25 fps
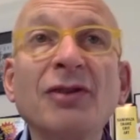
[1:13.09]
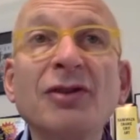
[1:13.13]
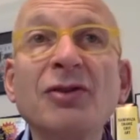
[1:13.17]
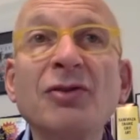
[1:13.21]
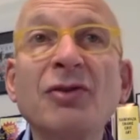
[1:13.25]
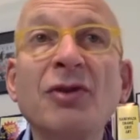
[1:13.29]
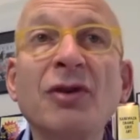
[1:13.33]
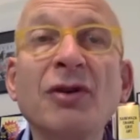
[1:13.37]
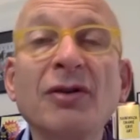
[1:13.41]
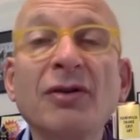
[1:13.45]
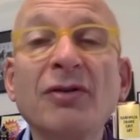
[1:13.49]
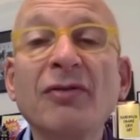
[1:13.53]

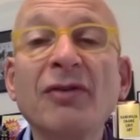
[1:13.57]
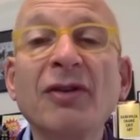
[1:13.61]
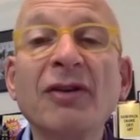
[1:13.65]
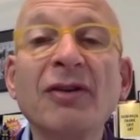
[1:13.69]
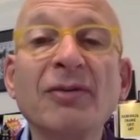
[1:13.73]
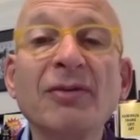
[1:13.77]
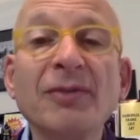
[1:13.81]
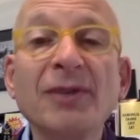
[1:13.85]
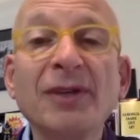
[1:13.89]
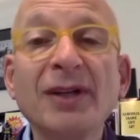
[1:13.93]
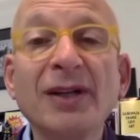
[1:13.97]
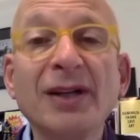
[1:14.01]
200,
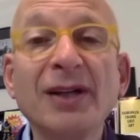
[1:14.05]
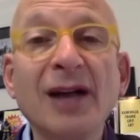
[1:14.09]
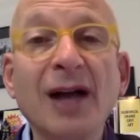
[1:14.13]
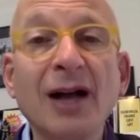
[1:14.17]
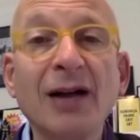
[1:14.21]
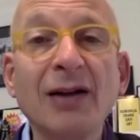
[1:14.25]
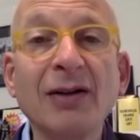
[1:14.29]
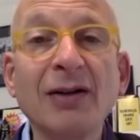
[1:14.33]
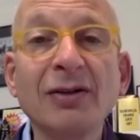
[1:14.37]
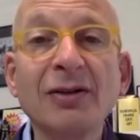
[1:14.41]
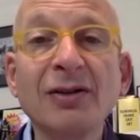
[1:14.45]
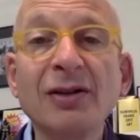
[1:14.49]
300 million
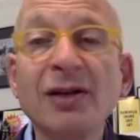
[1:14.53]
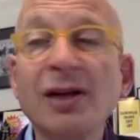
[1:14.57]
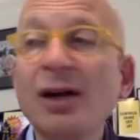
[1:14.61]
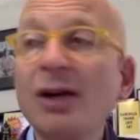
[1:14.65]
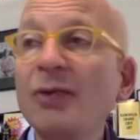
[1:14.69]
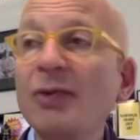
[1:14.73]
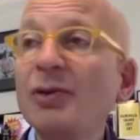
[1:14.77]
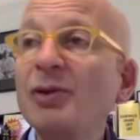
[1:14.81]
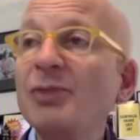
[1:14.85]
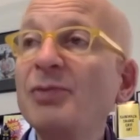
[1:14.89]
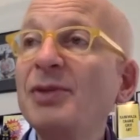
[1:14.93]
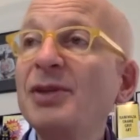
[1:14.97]
dollars,
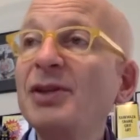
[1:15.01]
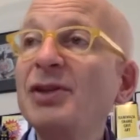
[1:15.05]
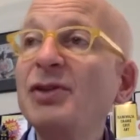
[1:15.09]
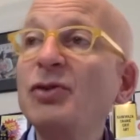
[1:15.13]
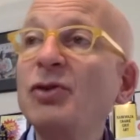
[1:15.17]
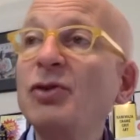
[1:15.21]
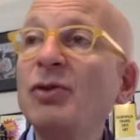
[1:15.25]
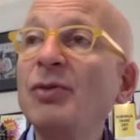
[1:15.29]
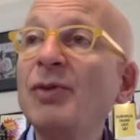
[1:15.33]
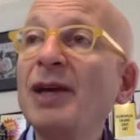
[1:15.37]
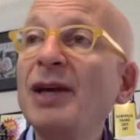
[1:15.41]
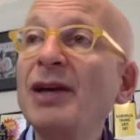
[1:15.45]
which means you
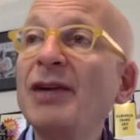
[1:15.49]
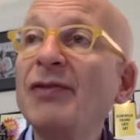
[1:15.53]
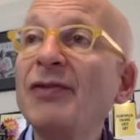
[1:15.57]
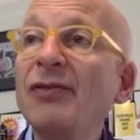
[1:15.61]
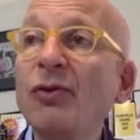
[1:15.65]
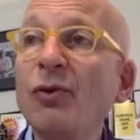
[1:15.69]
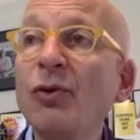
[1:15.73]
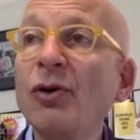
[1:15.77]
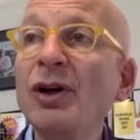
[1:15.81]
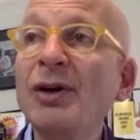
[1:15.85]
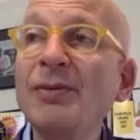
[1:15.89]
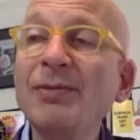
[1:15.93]
were making
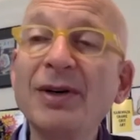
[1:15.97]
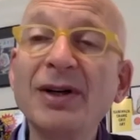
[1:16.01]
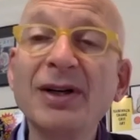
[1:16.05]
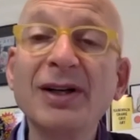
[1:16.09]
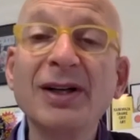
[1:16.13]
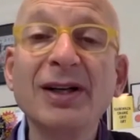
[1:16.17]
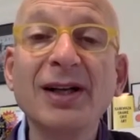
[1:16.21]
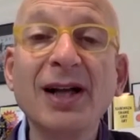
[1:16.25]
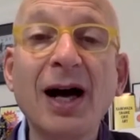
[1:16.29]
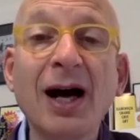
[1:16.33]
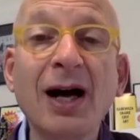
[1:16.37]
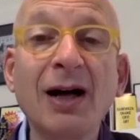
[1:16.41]
$40
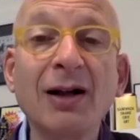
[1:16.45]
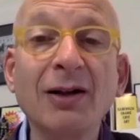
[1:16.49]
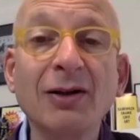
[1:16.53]
million